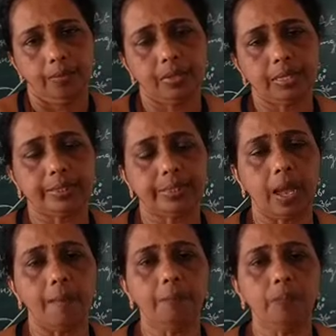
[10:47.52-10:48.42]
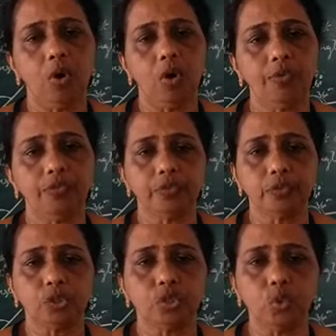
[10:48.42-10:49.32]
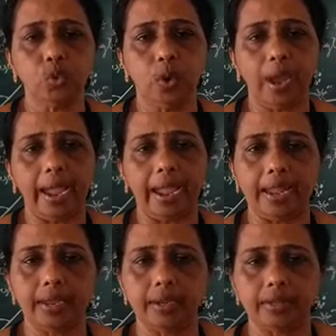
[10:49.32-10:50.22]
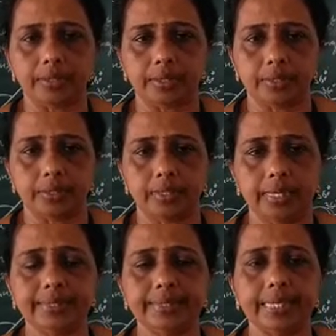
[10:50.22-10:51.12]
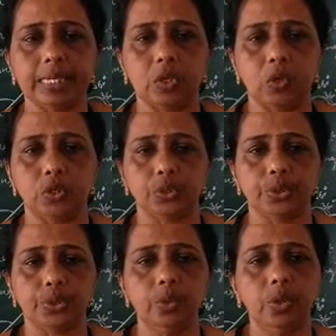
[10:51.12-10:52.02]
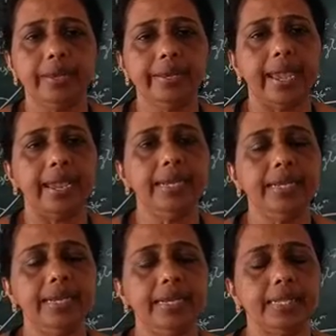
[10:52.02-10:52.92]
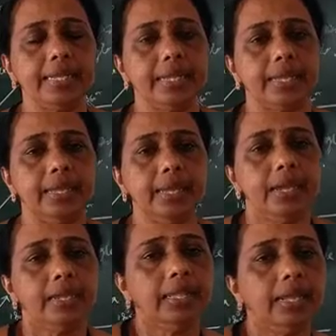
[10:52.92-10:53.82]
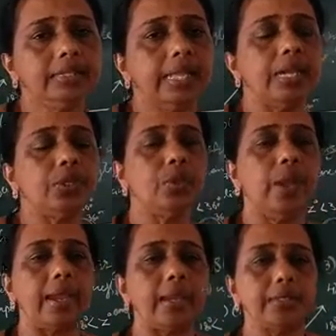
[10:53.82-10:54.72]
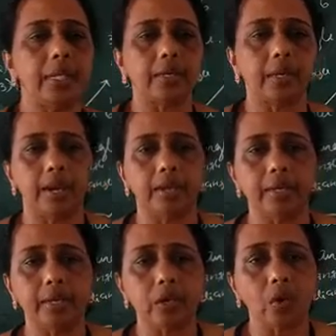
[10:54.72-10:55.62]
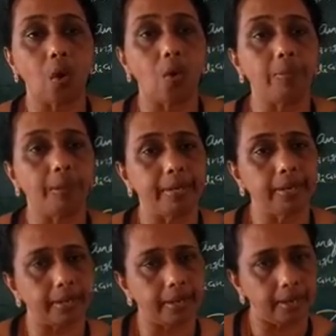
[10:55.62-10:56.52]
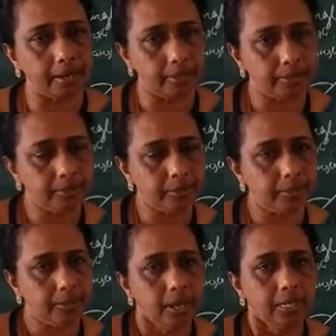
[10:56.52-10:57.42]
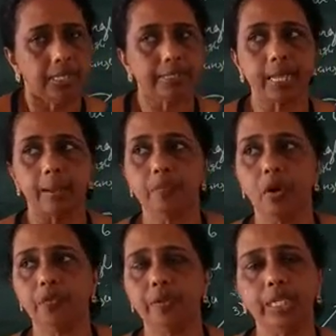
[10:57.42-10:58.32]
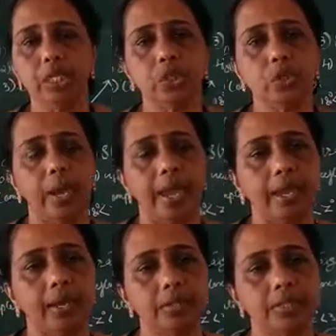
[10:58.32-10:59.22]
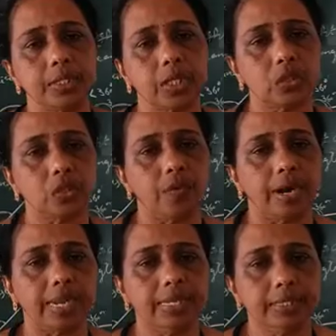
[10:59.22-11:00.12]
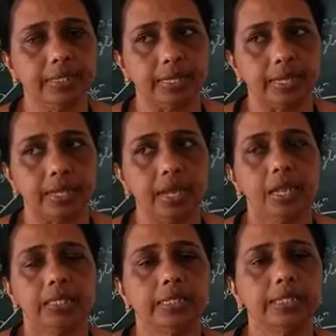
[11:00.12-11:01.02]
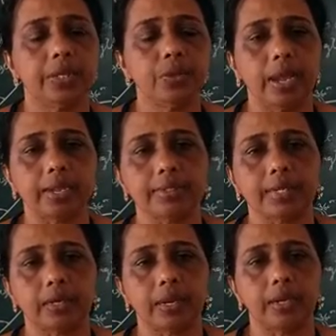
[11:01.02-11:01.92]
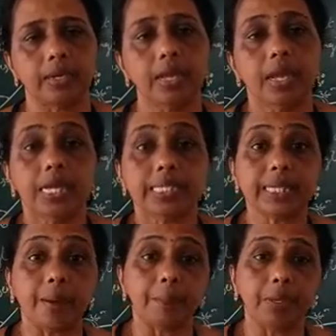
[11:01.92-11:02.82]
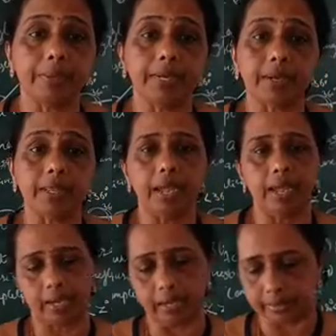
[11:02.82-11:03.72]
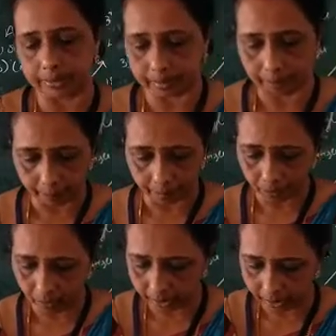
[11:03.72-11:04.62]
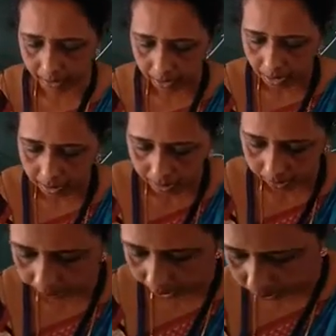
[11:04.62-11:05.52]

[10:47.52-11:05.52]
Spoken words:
The sum of two angles is equal to 90 degree, then that two angles are called the complementary angles. The sum of any two angles is equal to 180 degree, then that two angles are called the supplementary angles. Okay, here we